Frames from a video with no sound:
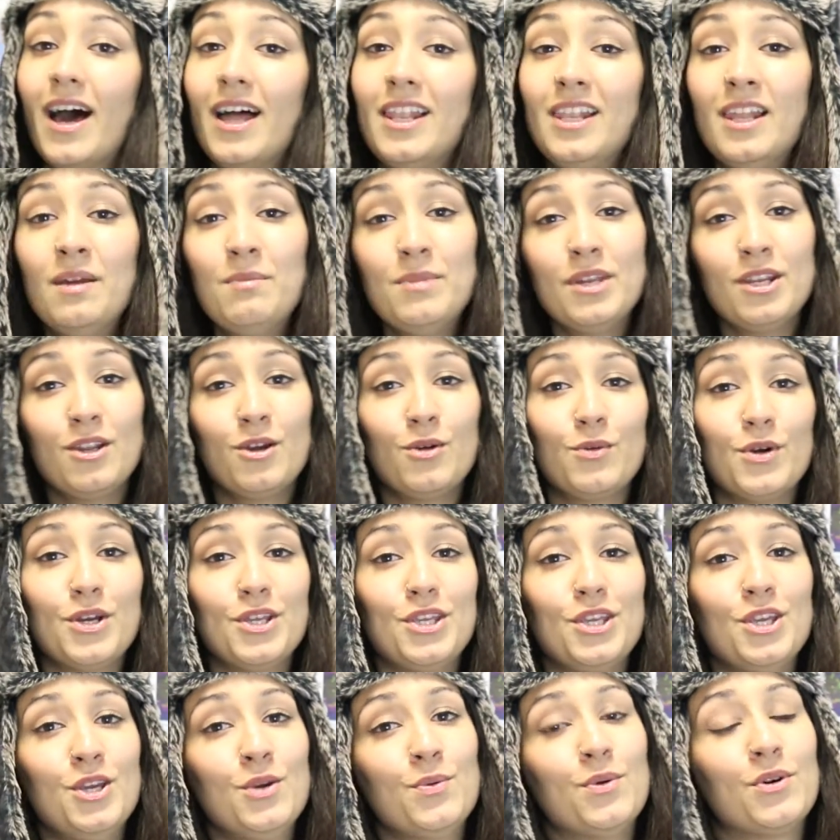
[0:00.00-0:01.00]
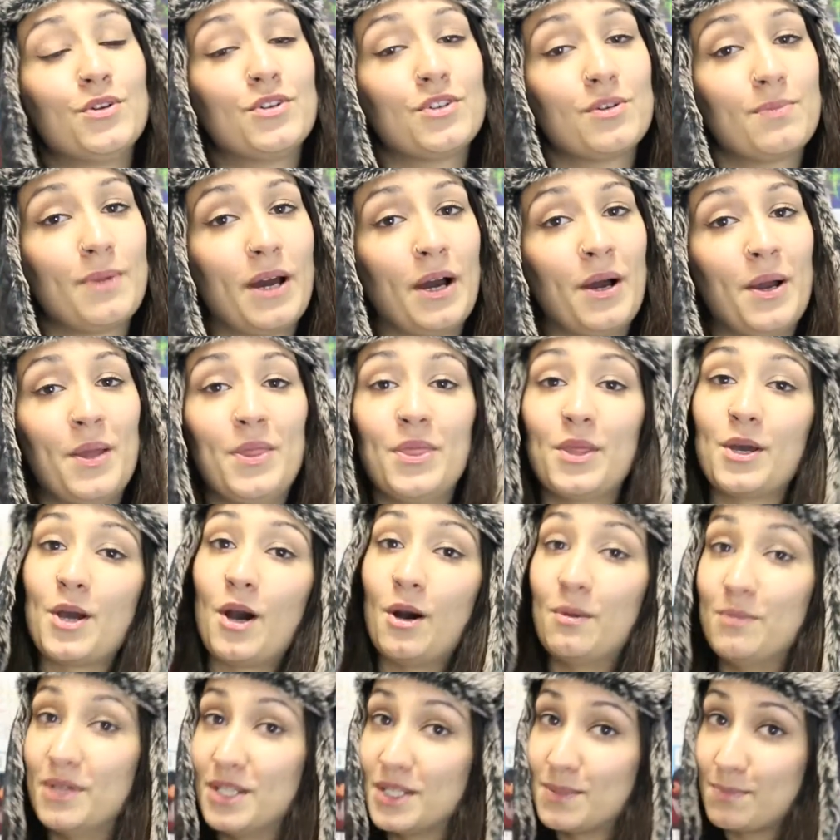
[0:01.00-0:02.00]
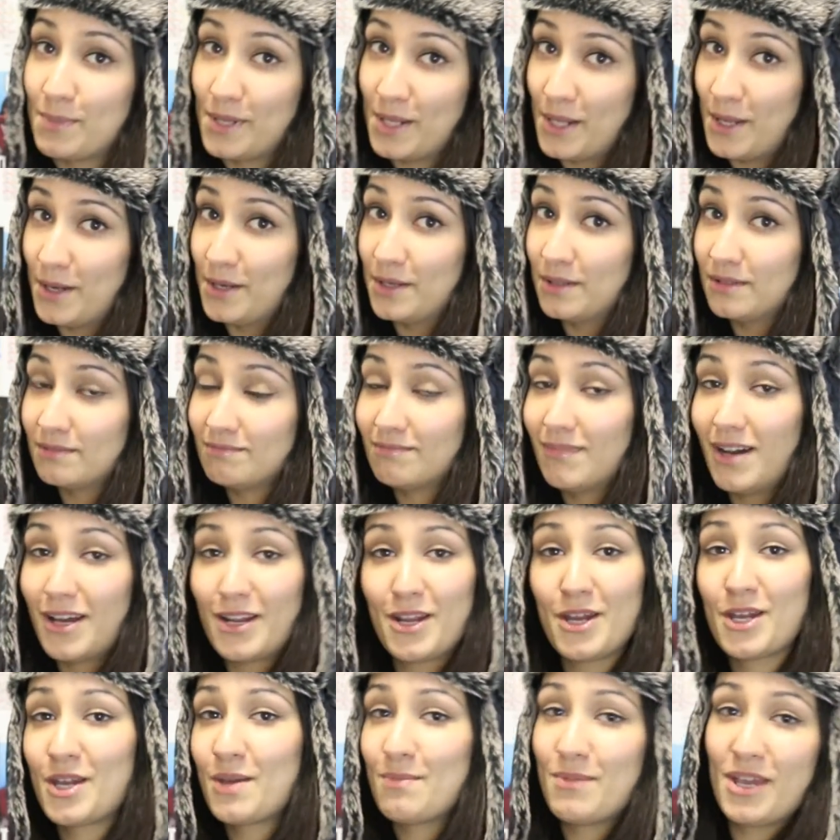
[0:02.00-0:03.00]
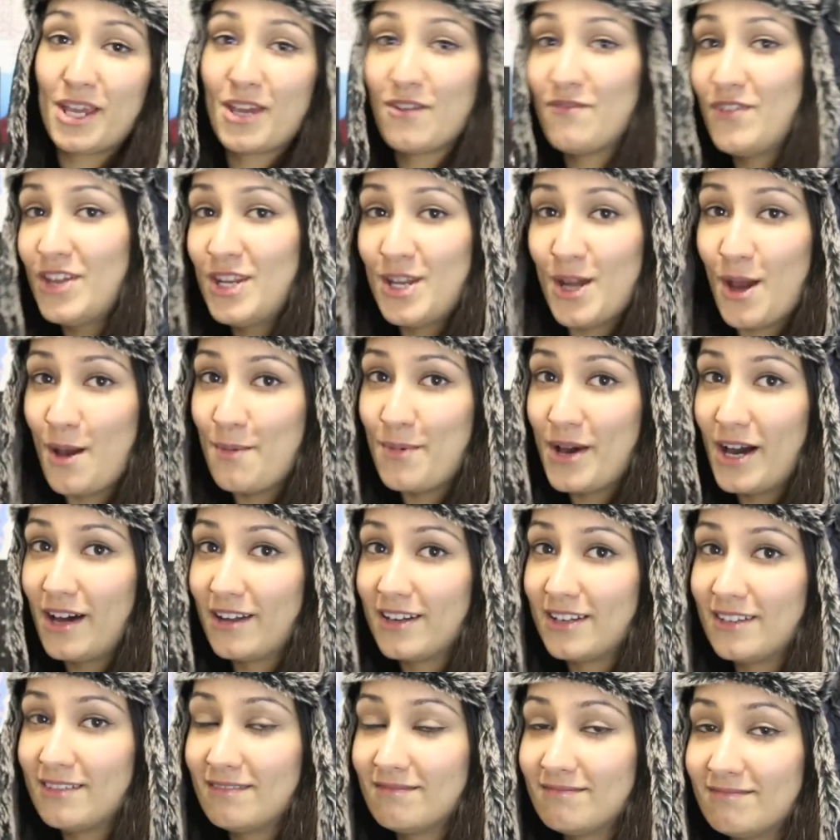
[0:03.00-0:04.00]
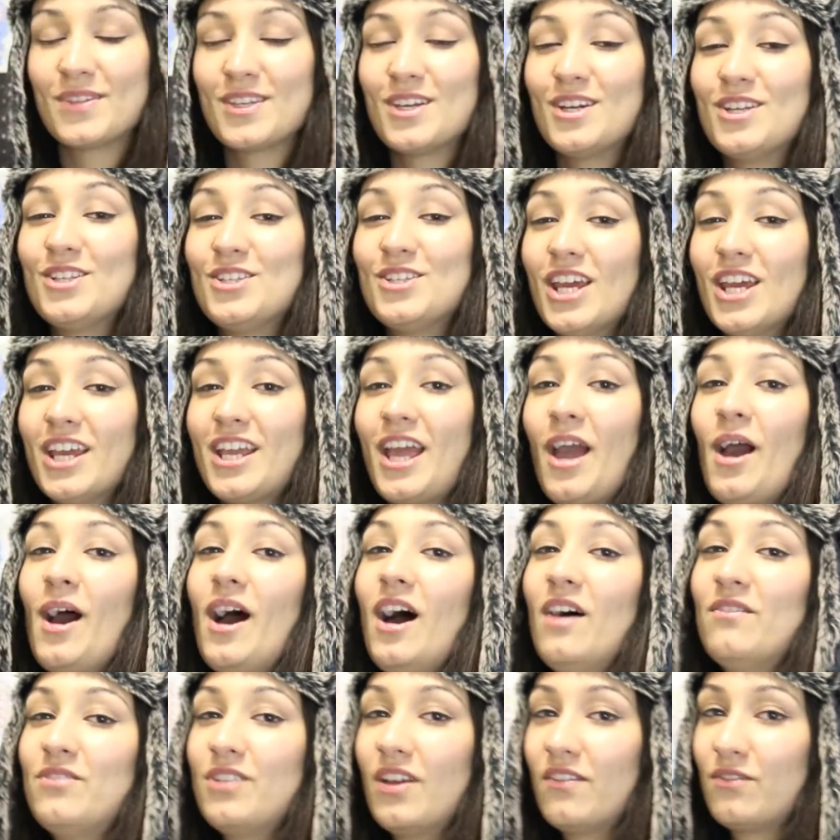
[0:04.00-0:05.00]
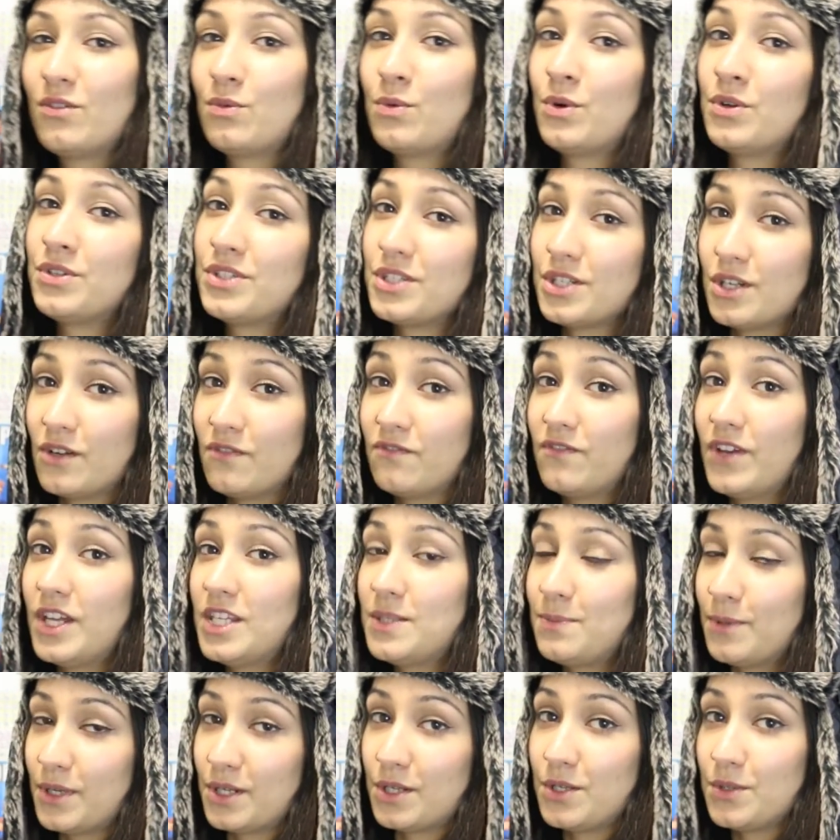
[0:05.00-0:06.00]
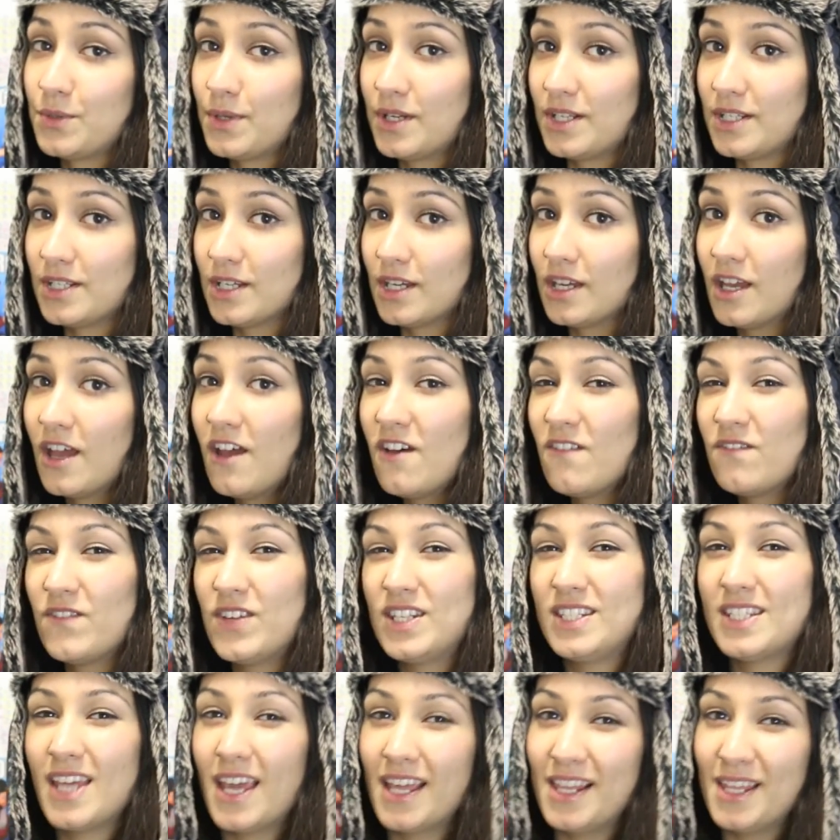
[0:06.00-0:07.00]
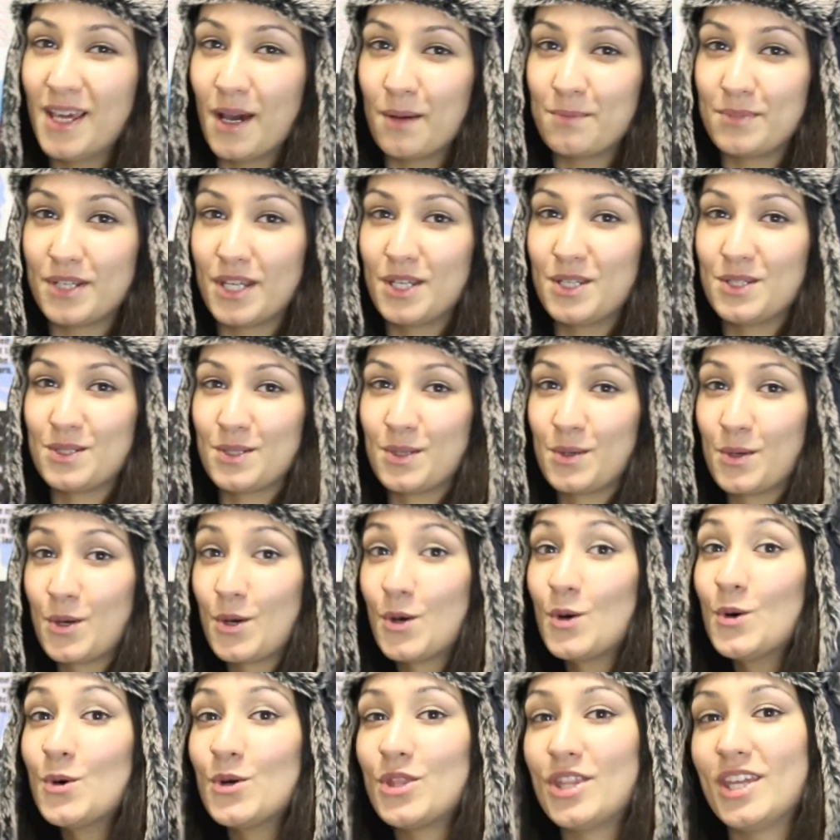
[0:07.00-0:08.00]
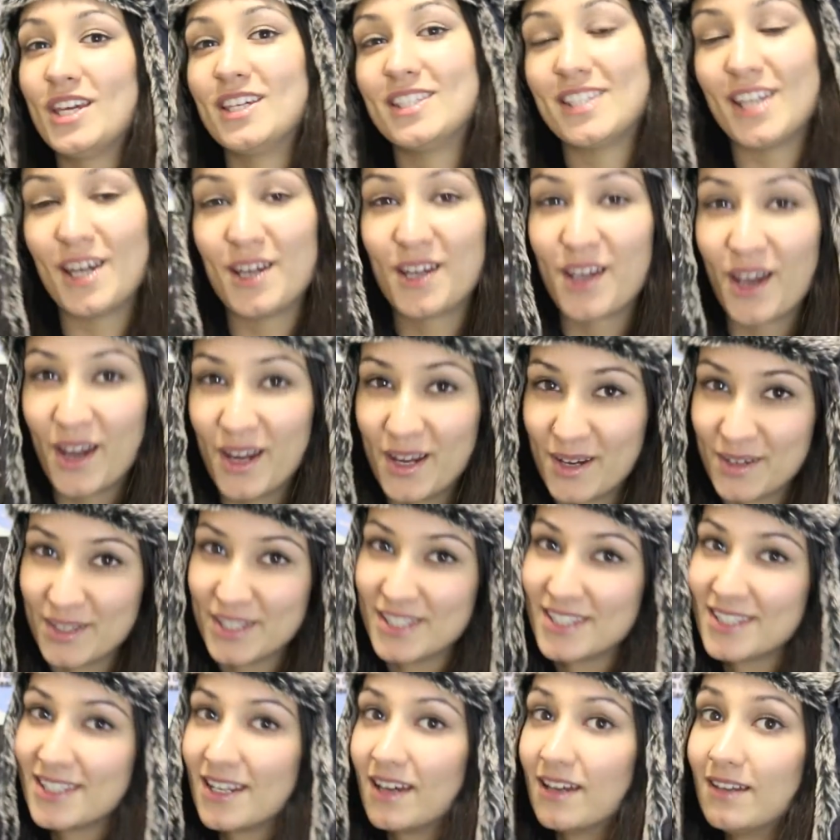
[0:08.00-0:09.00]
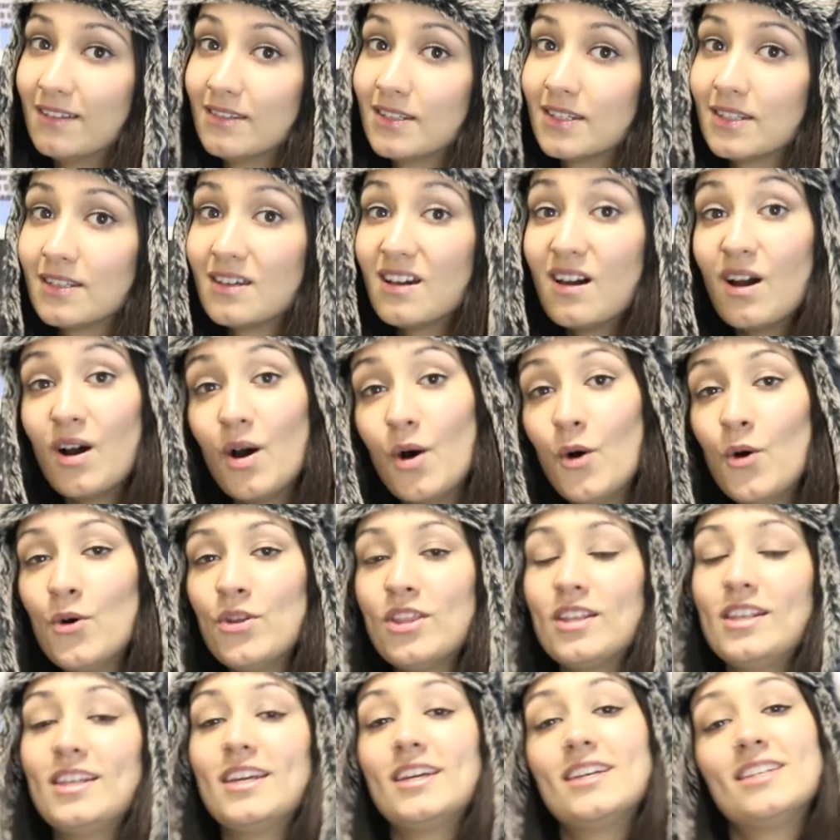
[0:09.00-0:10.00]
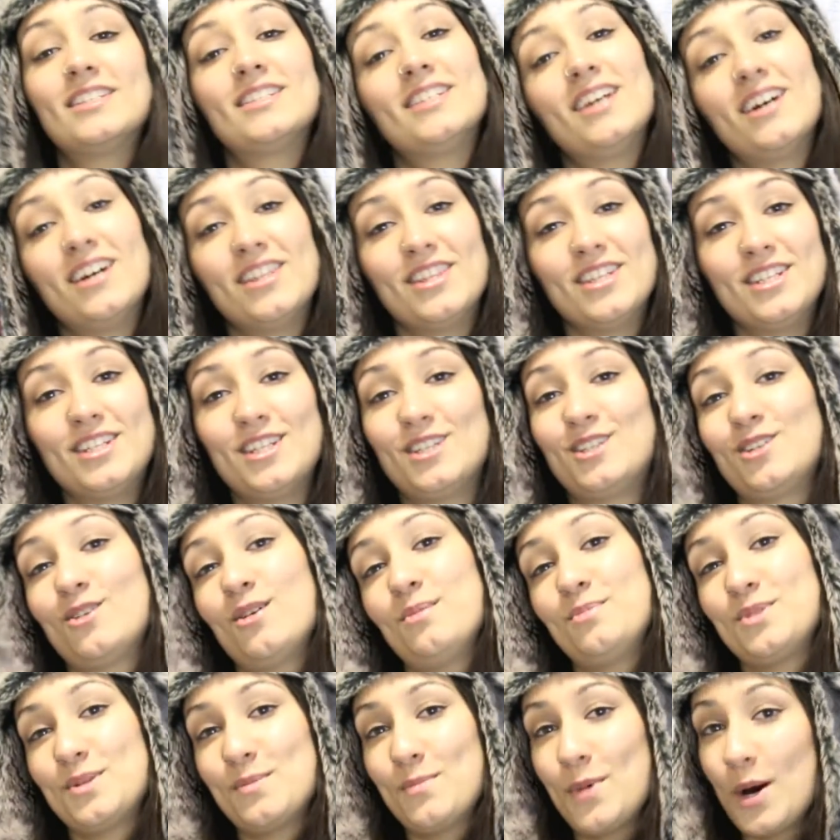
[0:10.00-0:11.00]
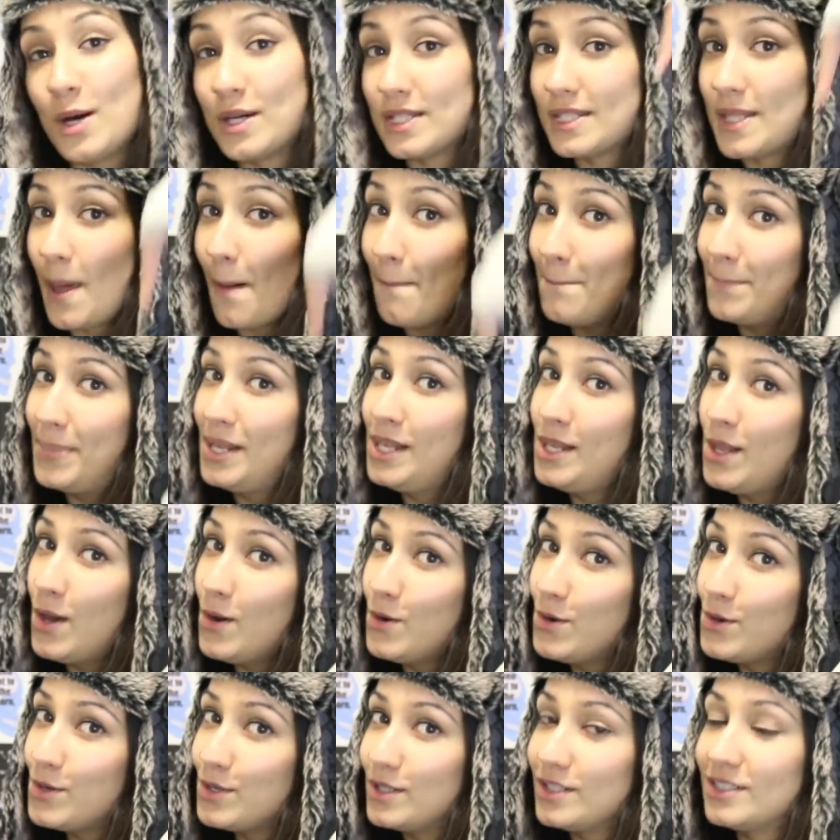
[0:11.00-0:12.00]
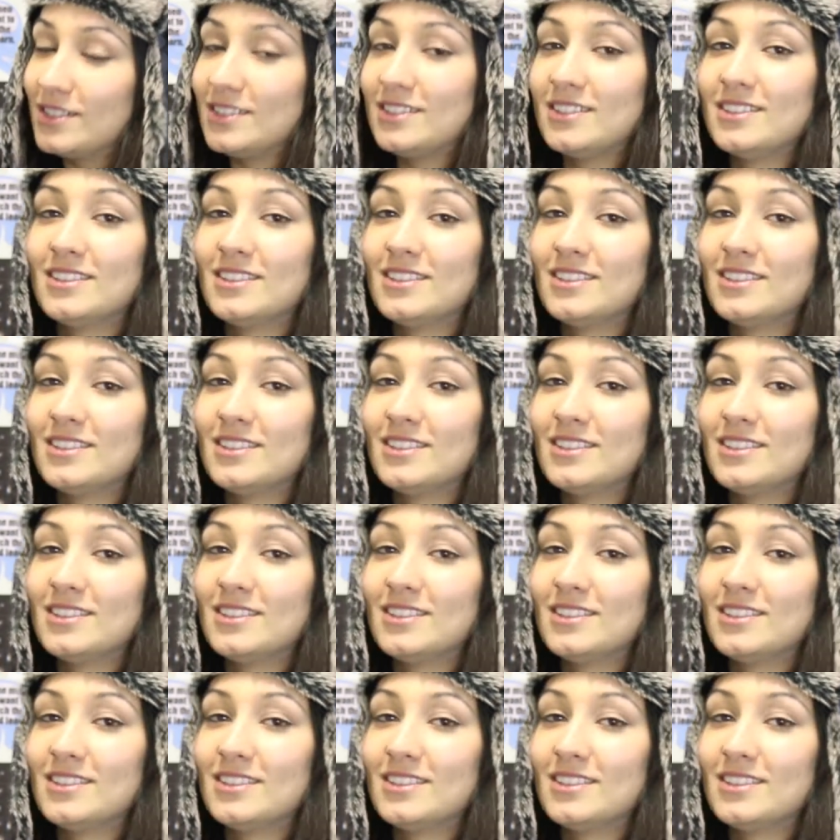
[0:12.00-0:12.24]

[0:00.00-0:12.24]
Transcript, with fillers: And let me know what you wonder about in the comments below, and I can make a video about it. Check out Have You Ever Wondered on Facebook and Twitter for daily updates on cool things that are going on in science. All the links are in the description box below.